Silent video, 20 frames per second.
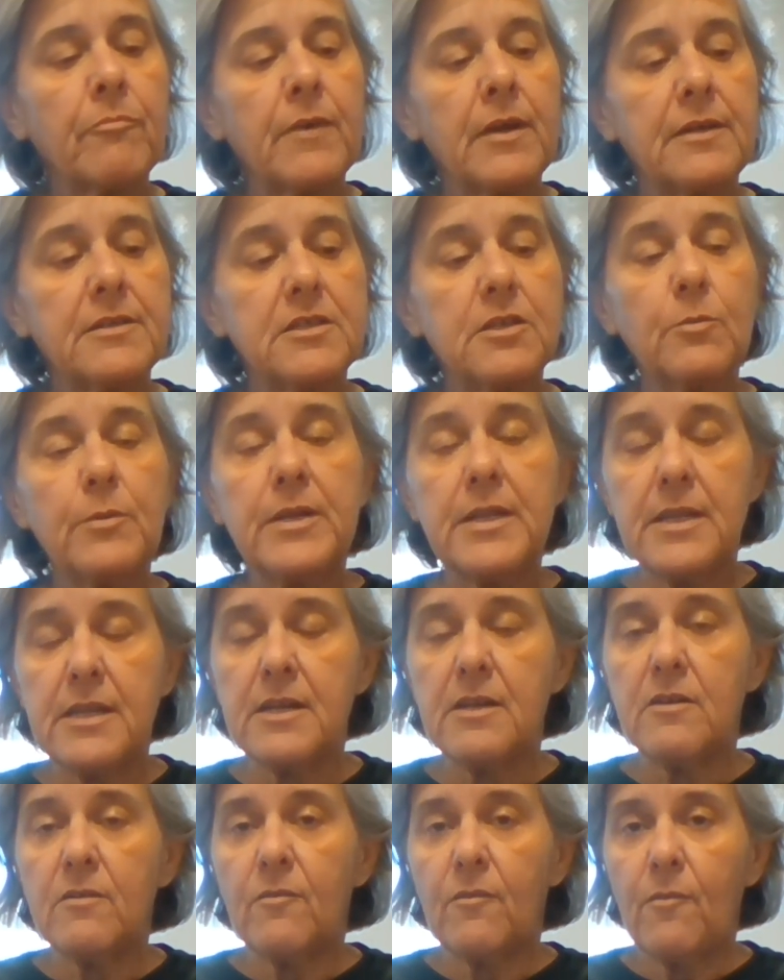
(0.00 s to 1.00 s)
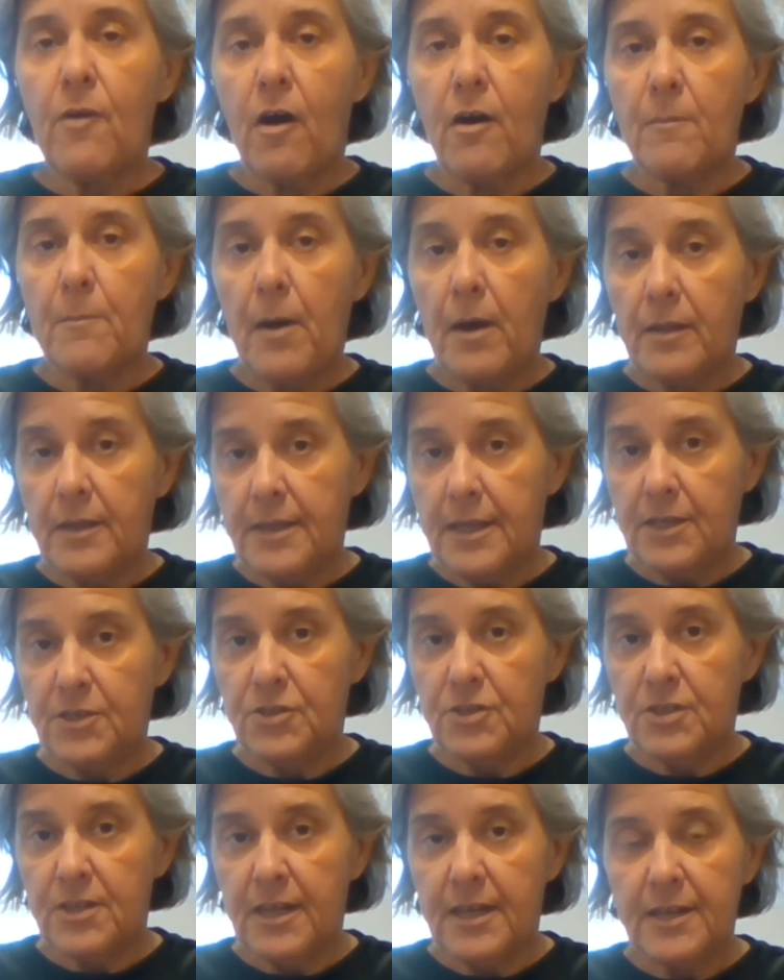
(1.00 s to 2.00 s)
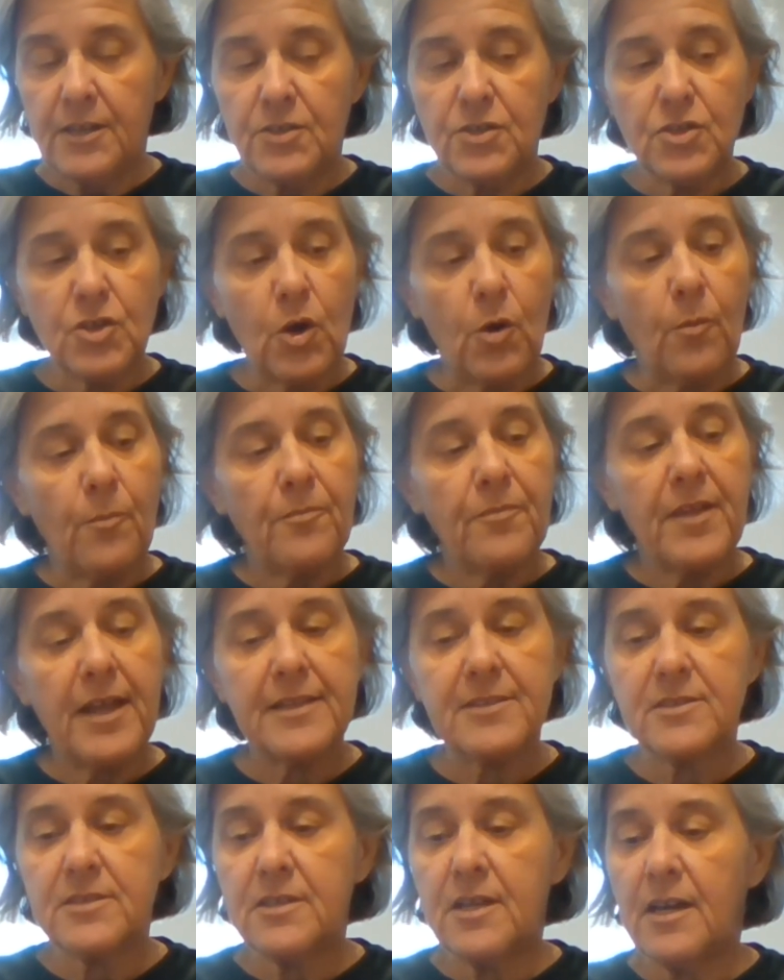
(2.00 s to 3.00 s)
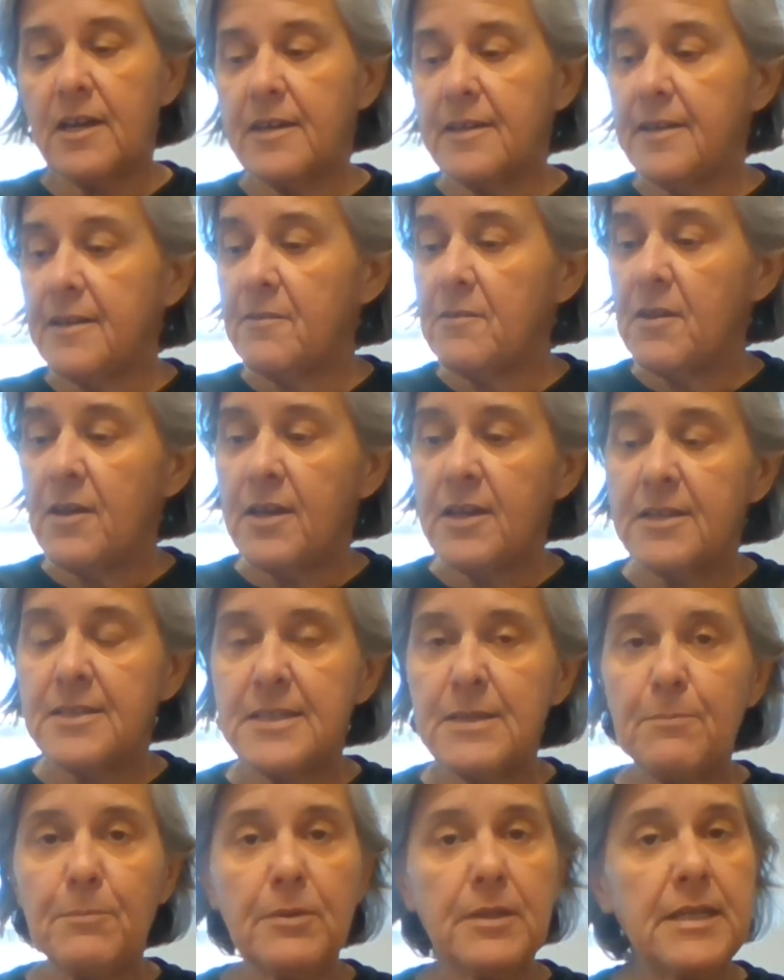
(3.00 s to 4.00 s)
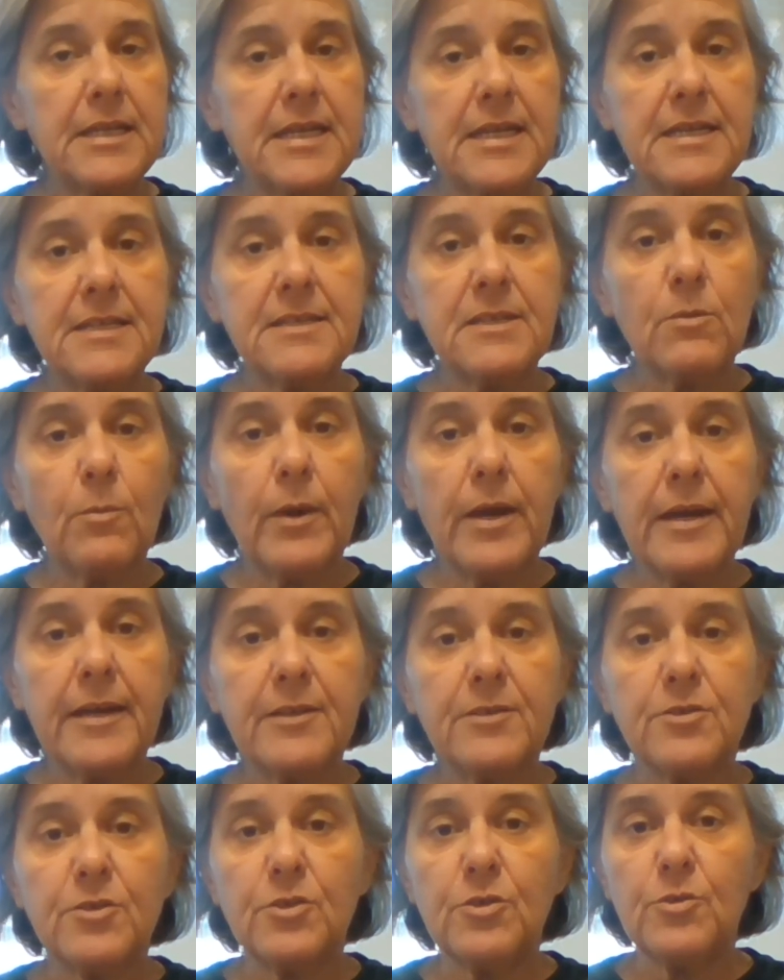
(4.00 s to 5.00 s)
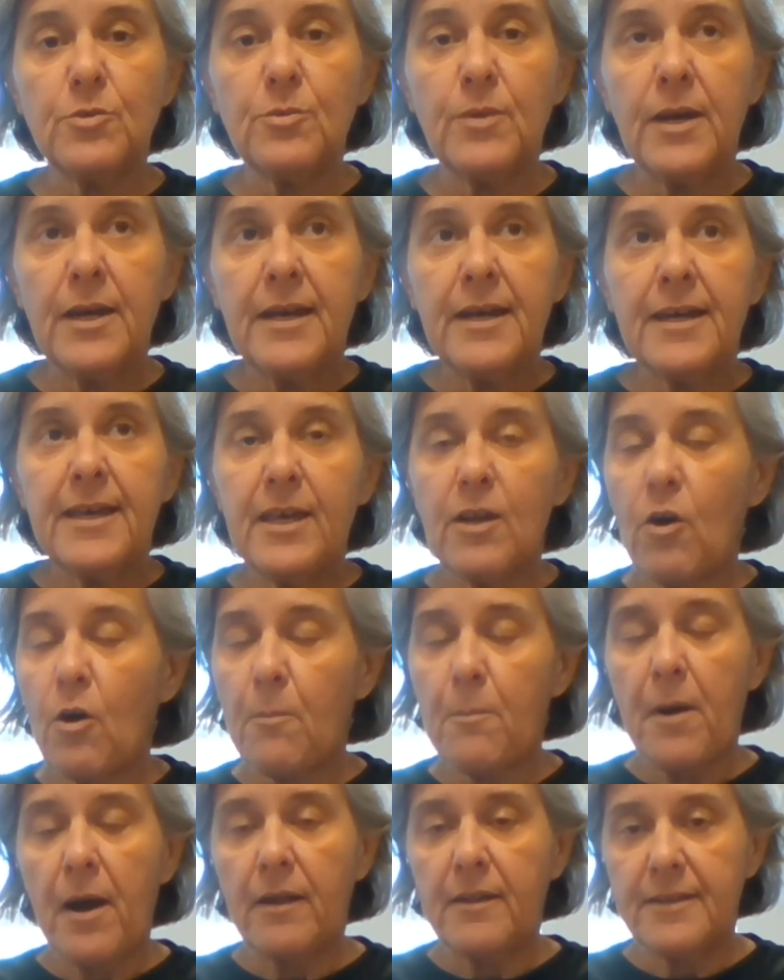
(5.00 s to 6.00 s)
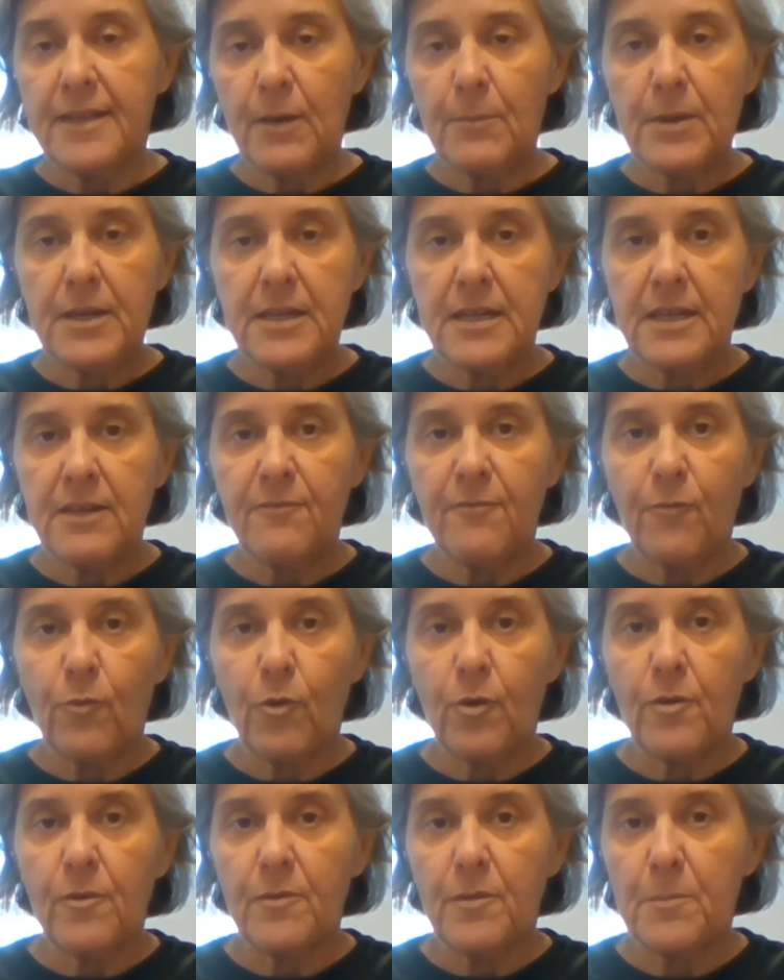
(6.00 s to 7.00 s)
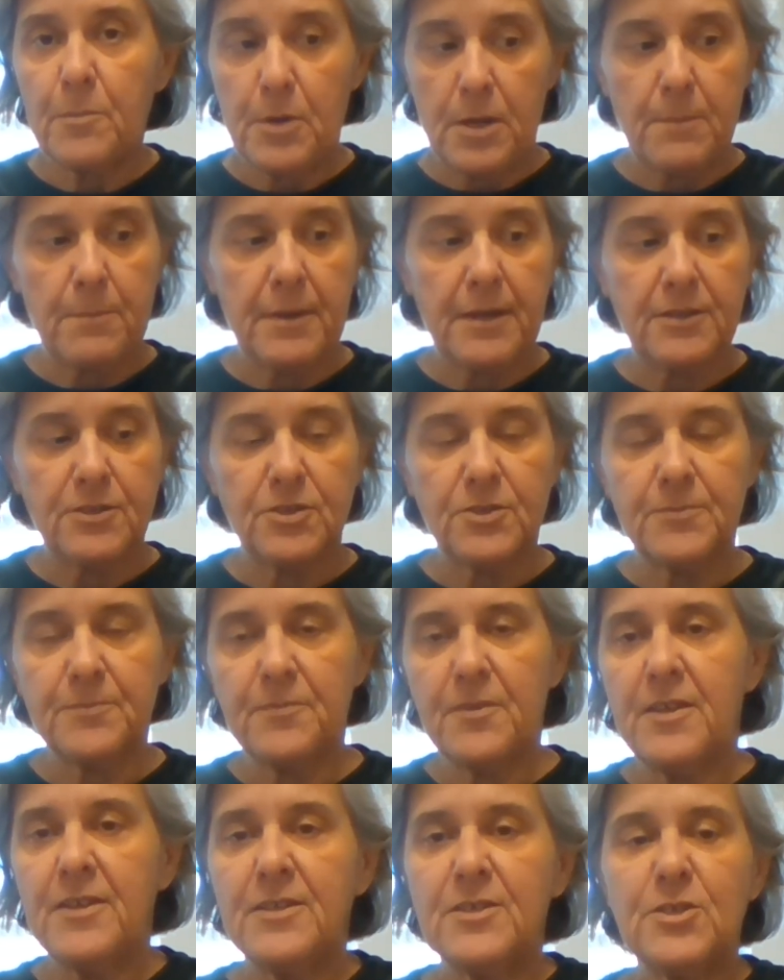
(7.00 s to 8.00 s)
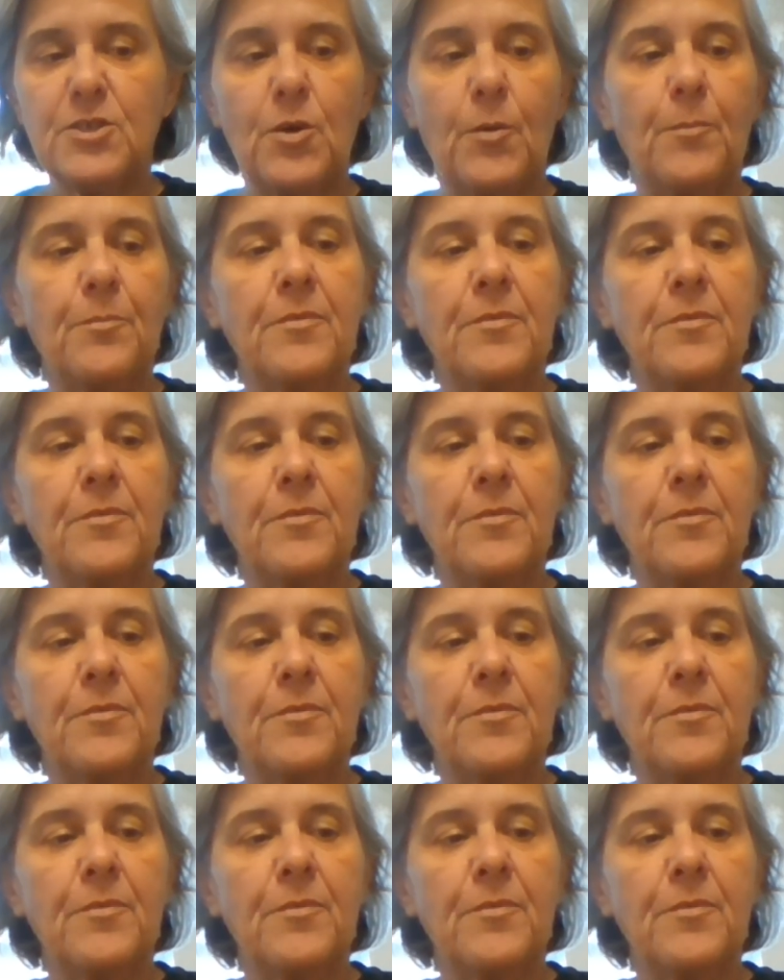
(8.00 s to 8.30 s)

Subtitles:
until we need it on pollination day. So that's a simple and easy way to get our pollen that we need for the breeding bench. So